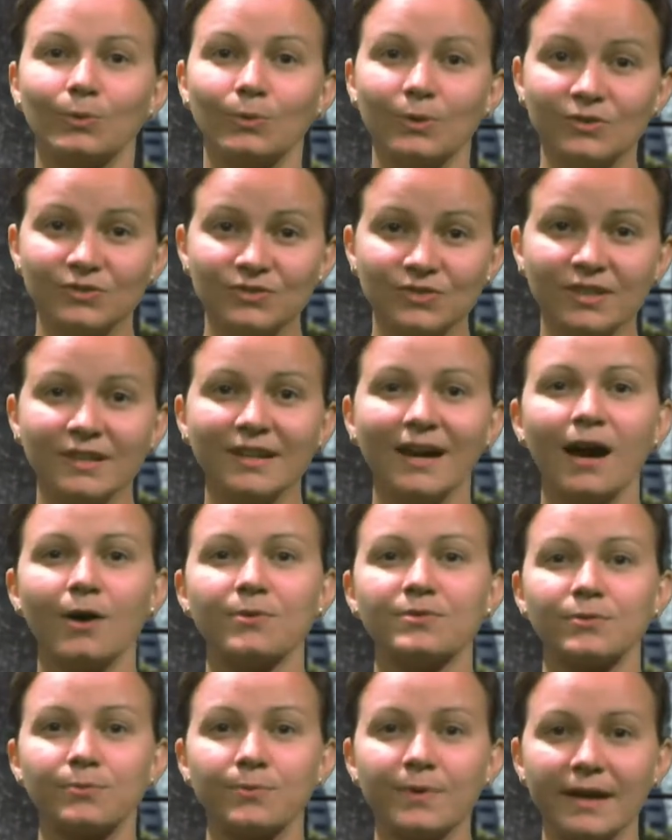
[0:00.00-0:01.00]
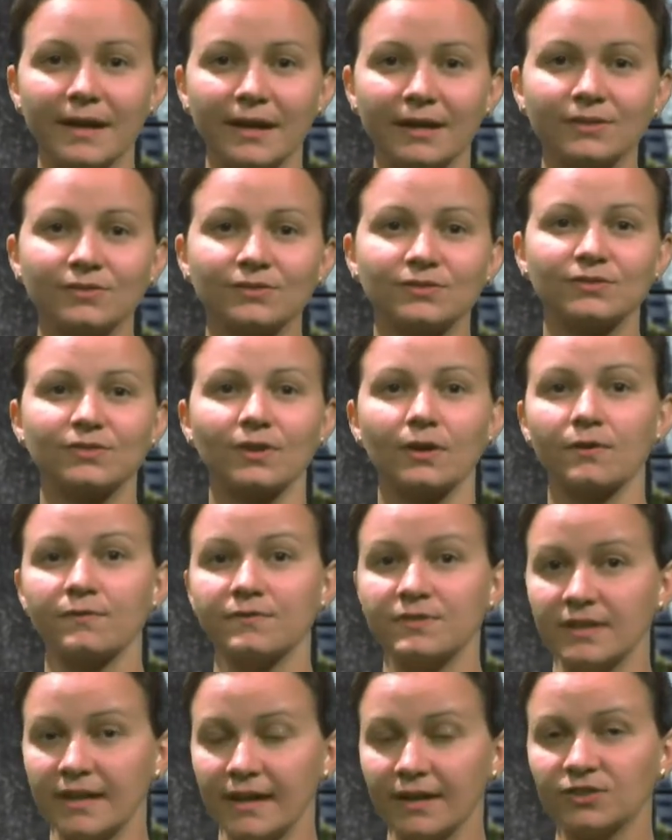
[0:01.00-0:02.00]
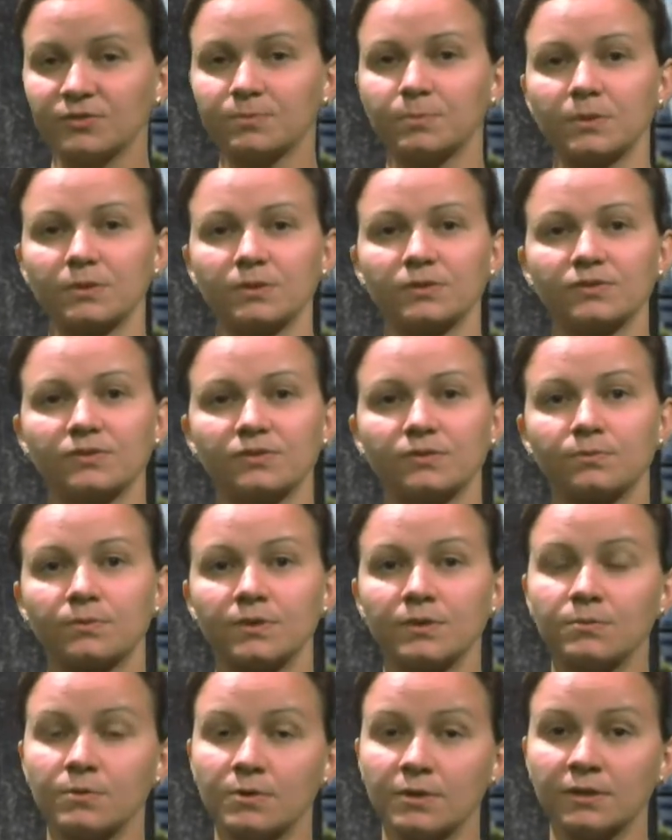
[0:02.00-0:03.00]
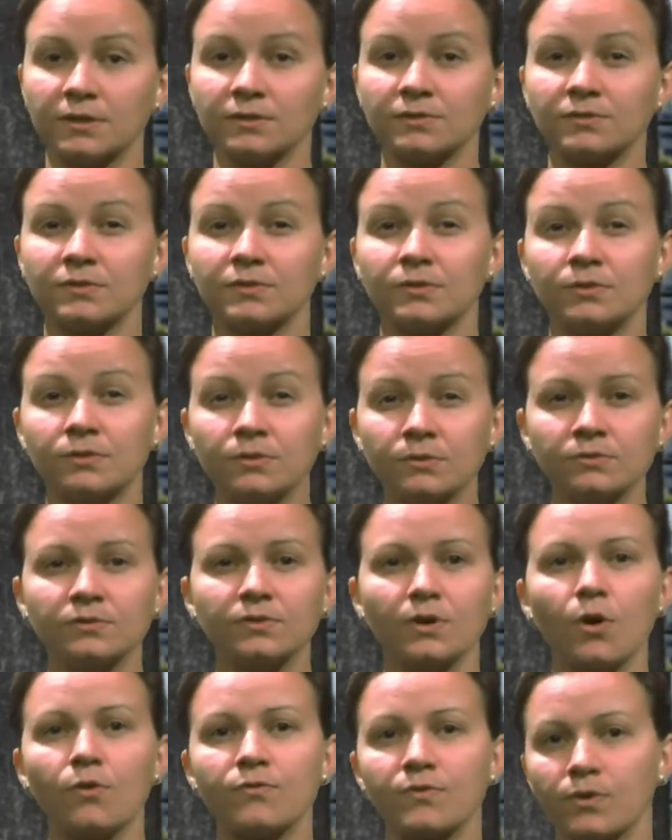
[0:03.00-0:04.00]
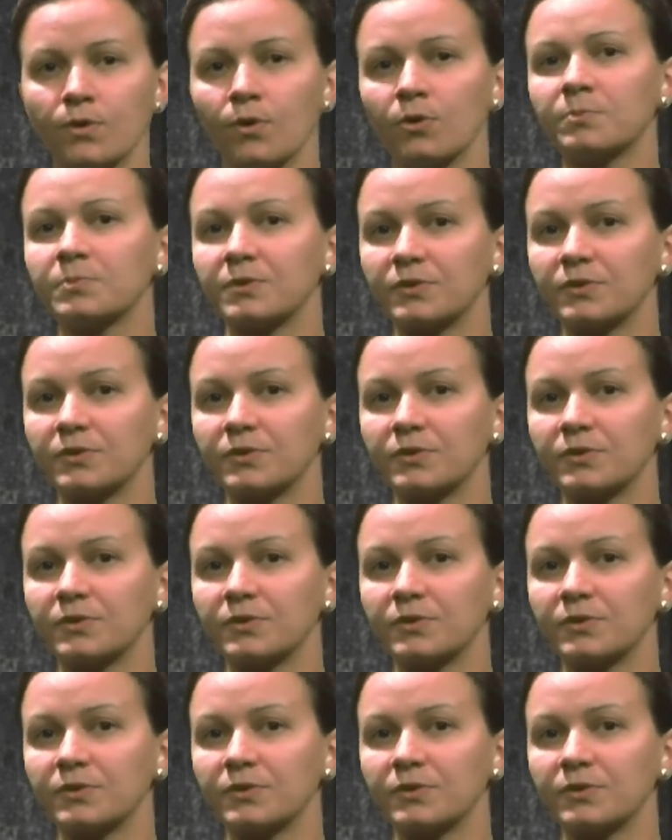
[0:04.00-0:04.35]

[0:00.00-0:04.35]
We see how the weights of the experts reward good overall